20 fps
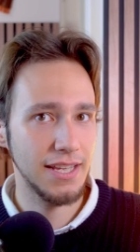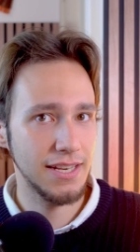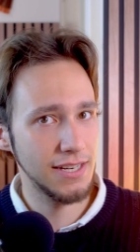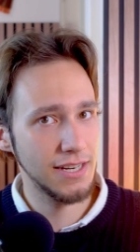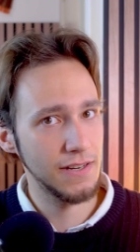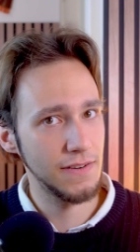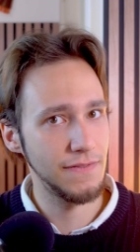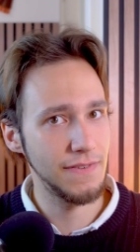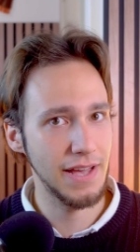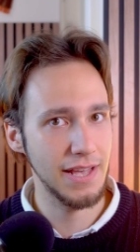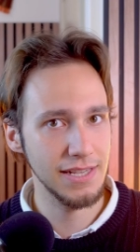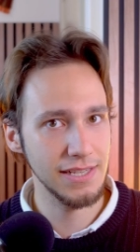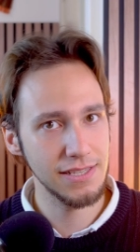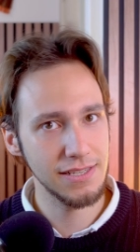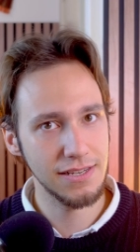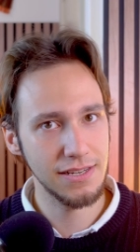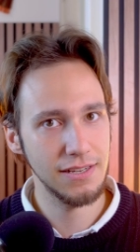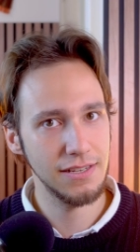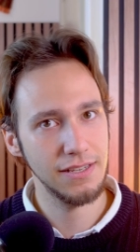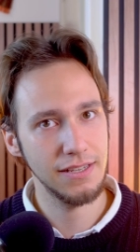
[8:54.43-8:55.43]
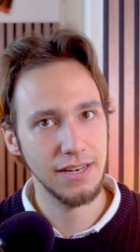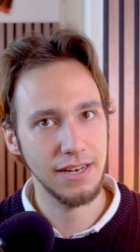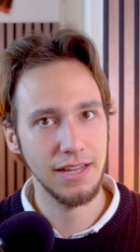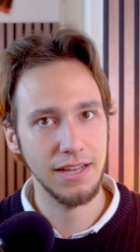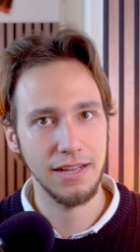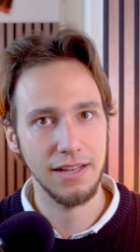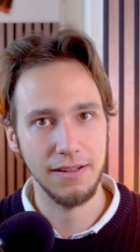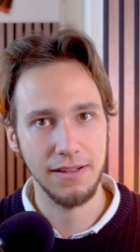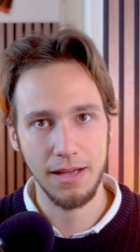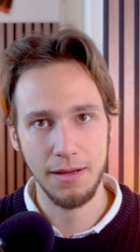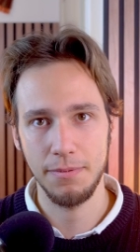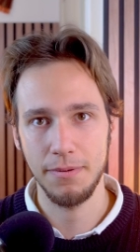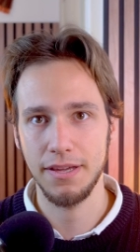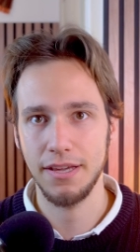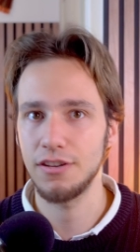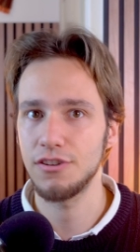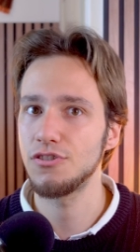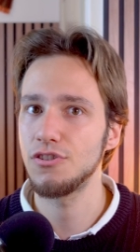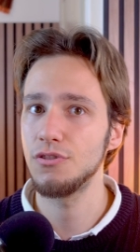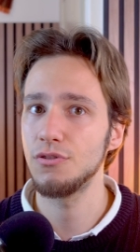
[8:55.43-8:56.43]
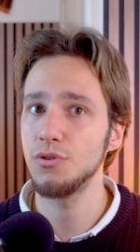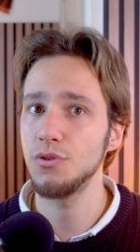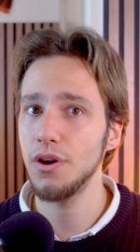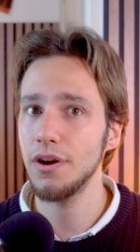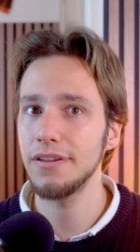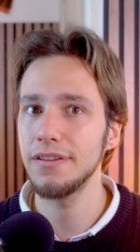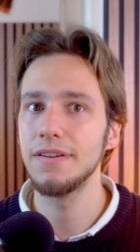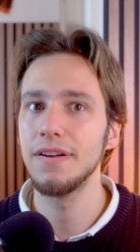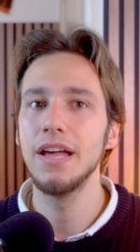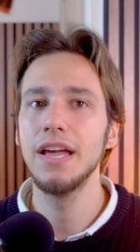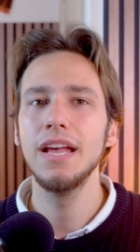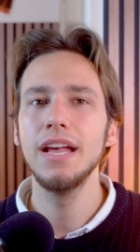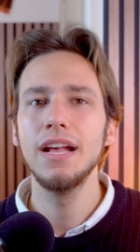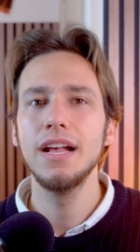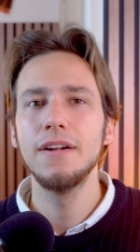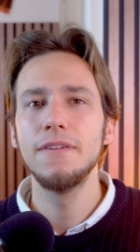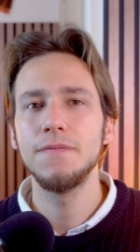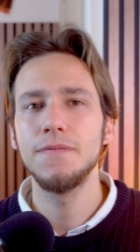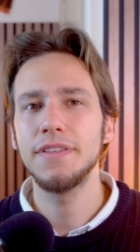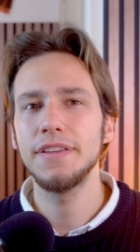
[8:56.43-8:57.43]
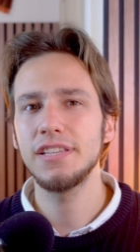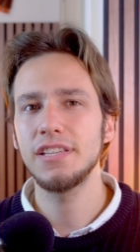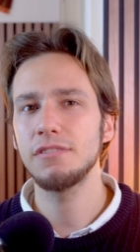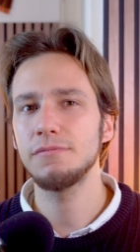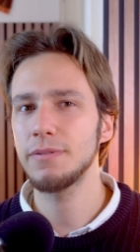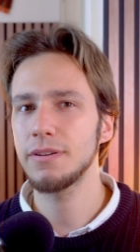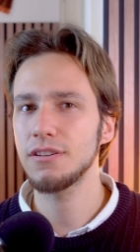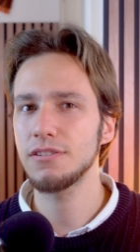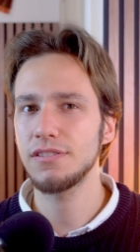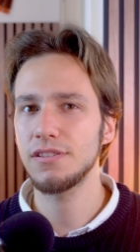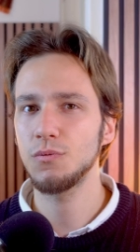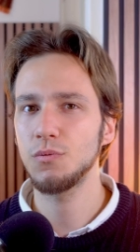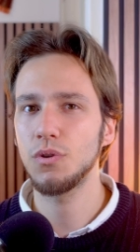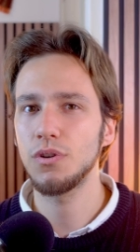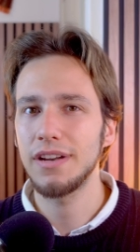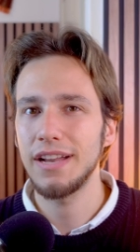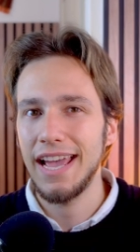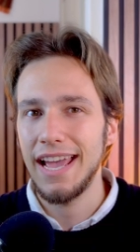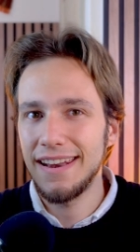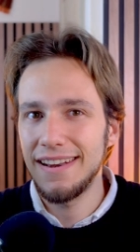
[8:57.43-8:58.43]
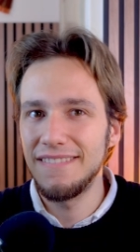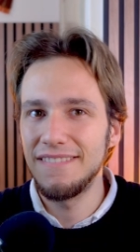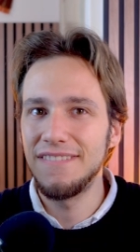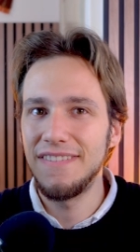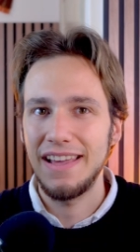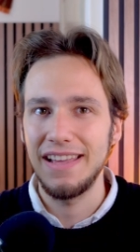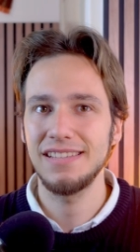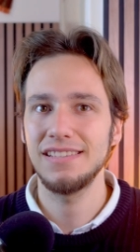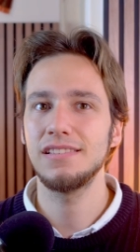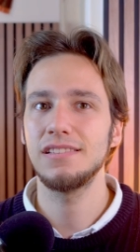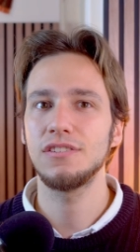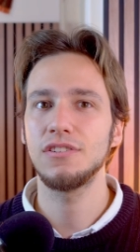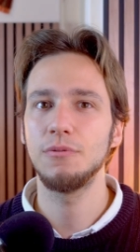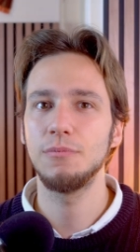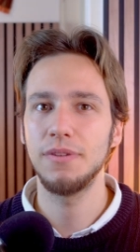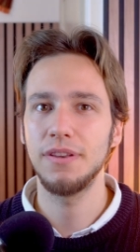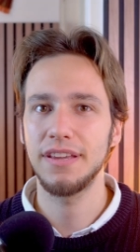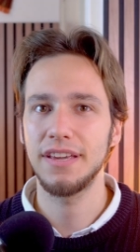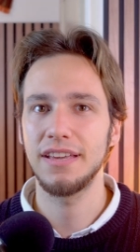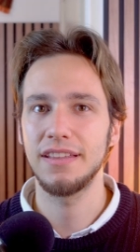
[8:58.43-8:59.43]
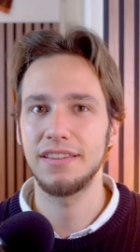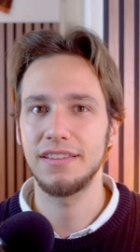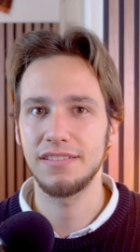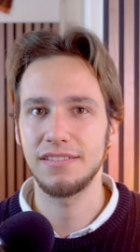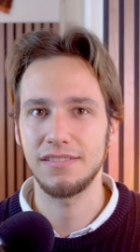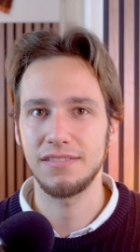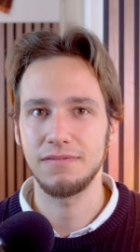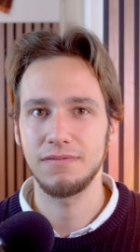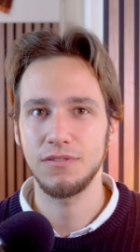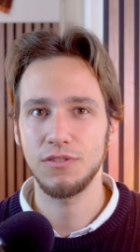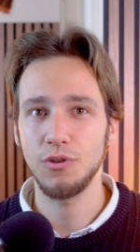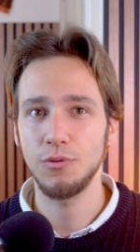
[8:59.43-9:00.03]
and advanced in an application UI. This is because the word advanced communicates